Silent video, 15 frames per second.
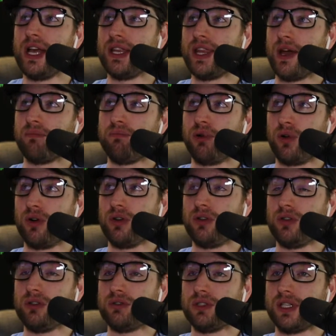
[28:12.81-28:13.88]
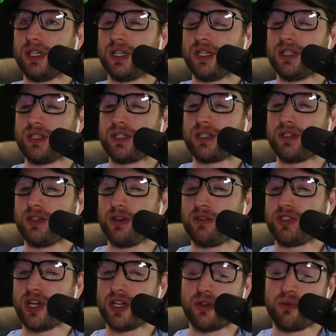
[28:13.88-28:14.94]
that Burrell is,
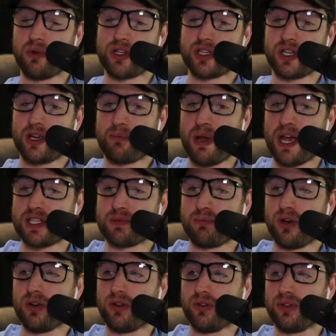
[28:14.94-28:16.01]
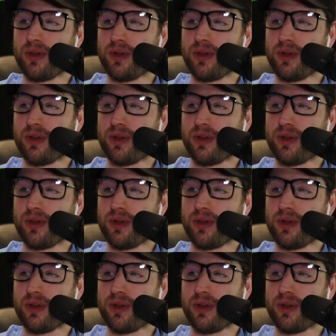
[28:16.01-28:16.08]
Chestnut Ridge is getting past Burrell.